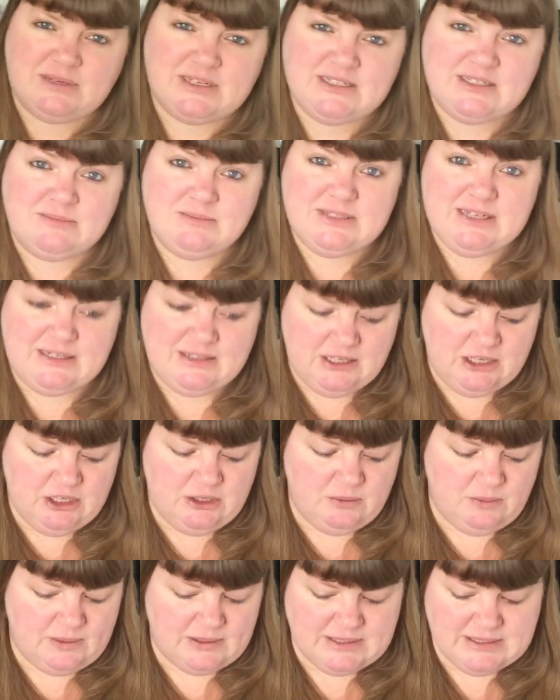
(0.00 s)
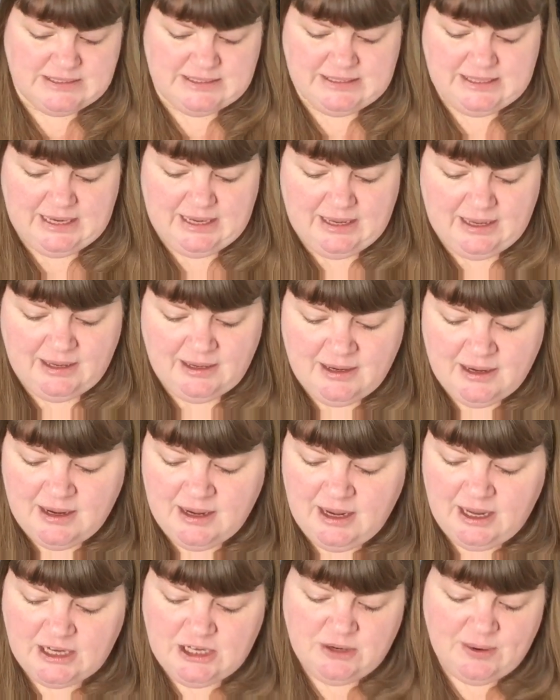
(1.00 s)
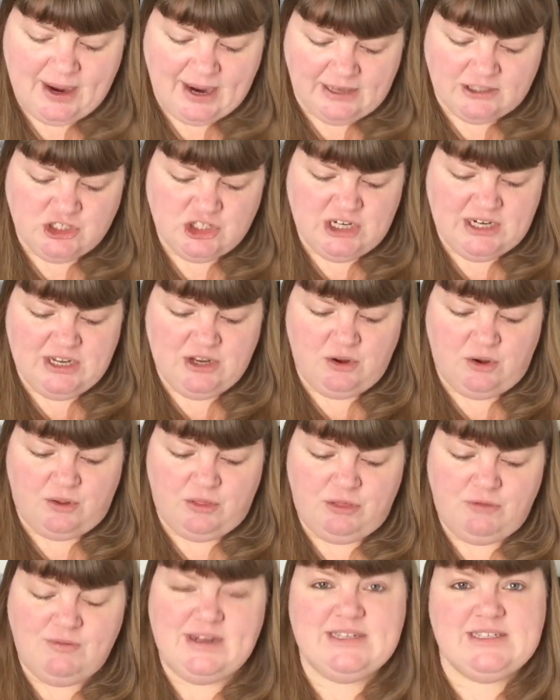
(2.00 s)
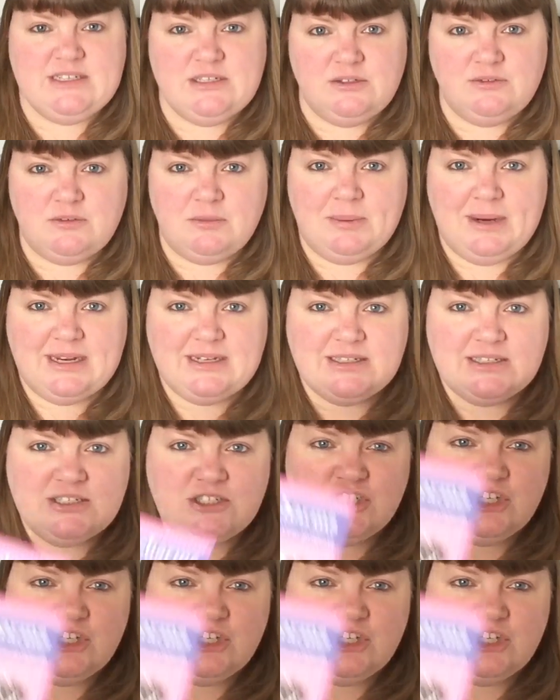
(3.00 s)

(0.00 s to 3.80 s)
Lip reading: There's some dead cute ones in there. And you actually got 3 silver plated